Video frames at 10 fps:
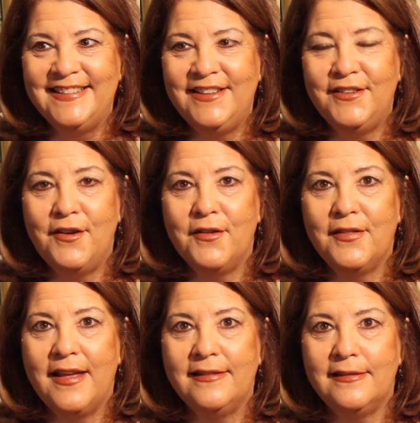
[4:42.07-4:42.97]
you know
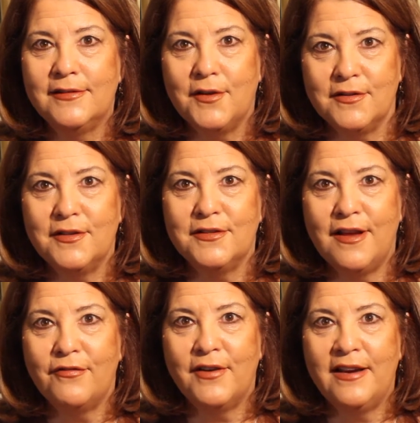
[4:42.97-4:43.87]
that there's also
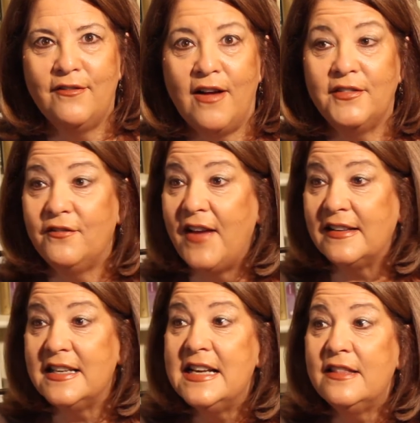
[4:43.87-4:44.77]
suffering involved. In
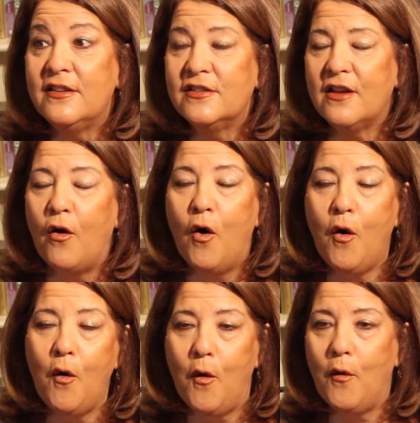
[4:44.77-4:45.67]
fact, there's a
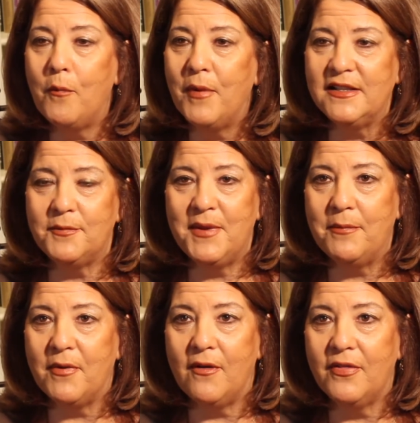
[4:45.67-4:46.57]
whole bunch of
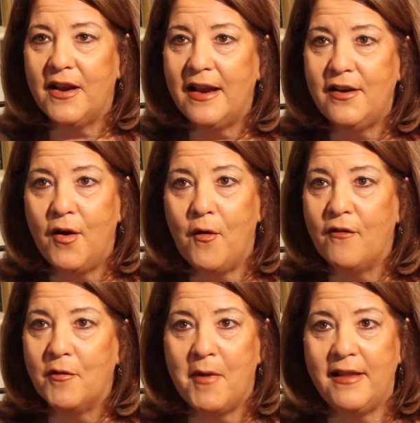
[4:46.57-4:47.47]
people that I know
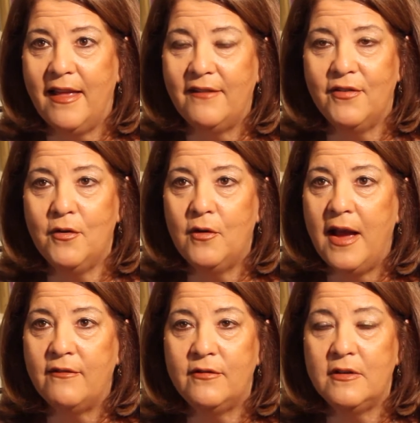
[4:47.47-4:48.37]
over my life who
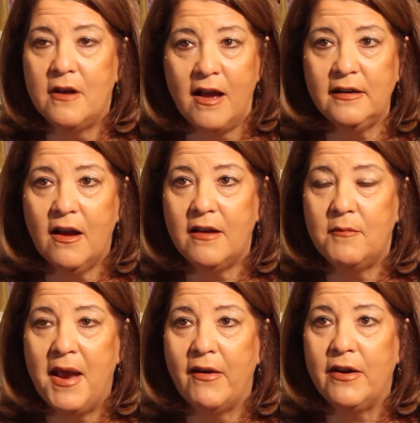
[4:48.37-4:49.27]
have not gotten
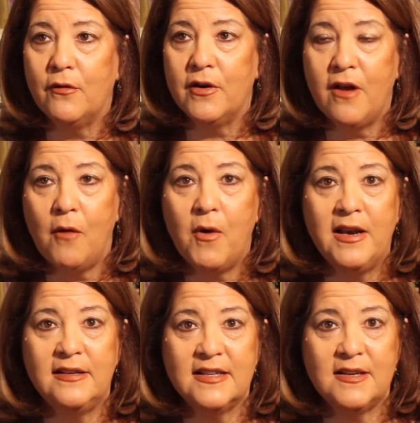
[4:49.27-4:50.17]
married or not
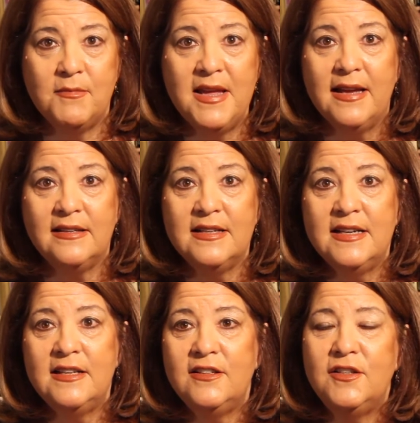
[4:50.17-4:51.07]
wanted to commit
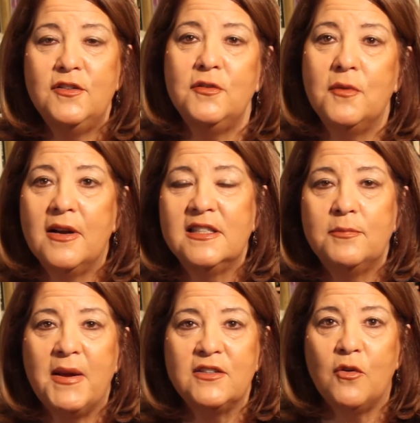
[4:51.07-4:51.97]
to a
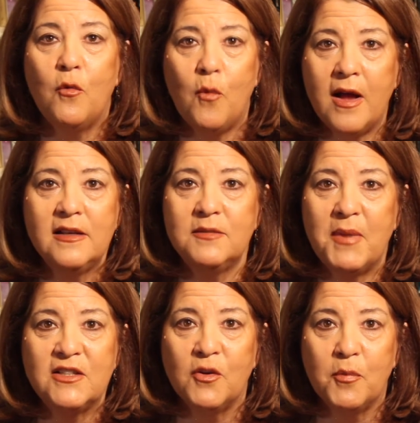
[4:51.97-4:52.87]
special one
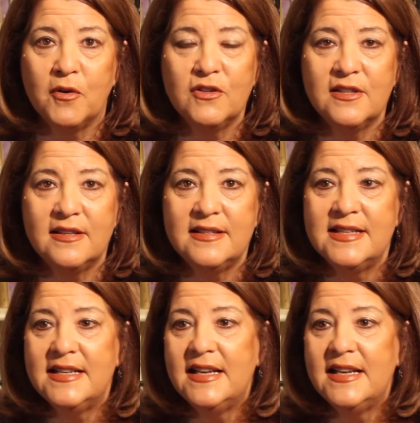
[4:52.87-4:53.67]
special person,